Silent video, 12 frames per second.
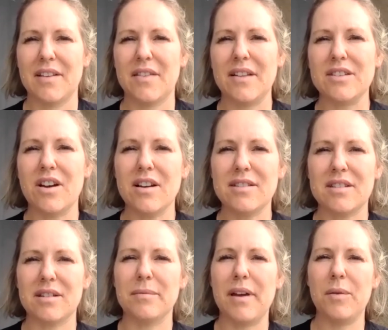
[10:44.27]
That's
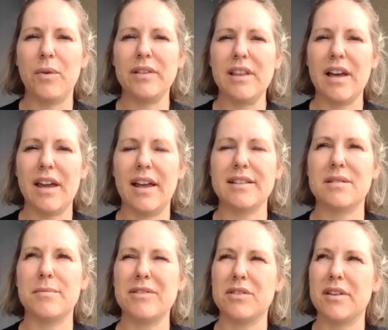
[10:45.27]
awesome. And with that Hansen
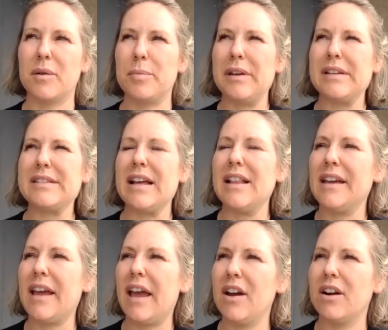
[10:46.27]
muscle therapy, is that
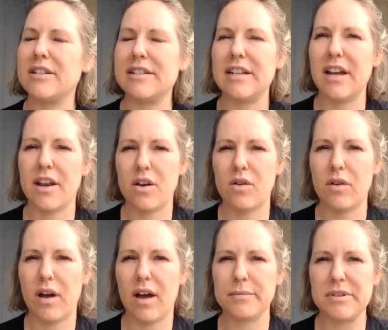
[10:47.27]
like A R T? I know
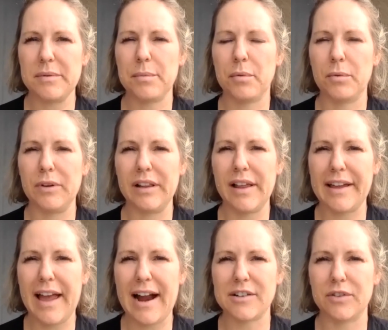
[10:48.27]
um, some people really like
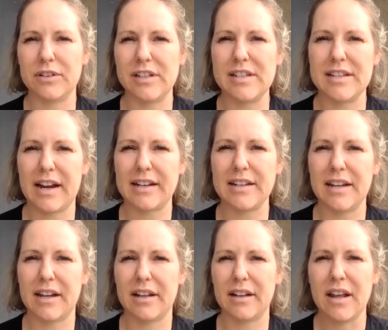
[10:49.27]
active release
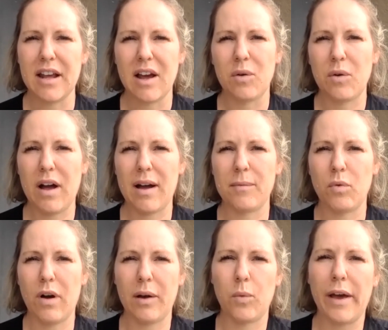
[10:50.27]
technique. And um,
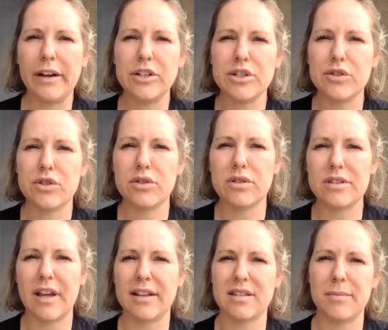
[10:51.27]
why, why did you choose the
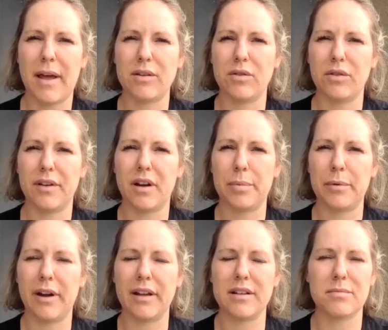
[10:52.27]
Hansen manual therapy
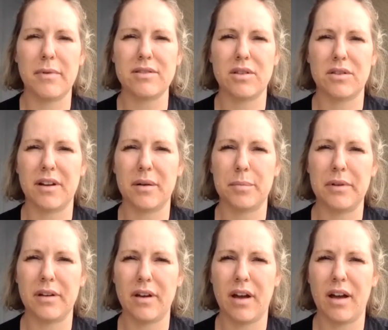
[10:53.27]
or Hansen muscle
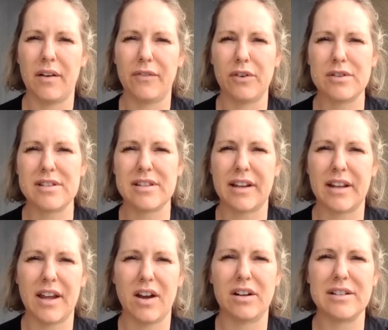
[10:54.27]
therapy uh, versus like an
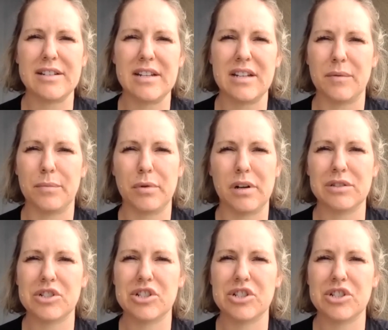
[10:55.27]
A R T approach?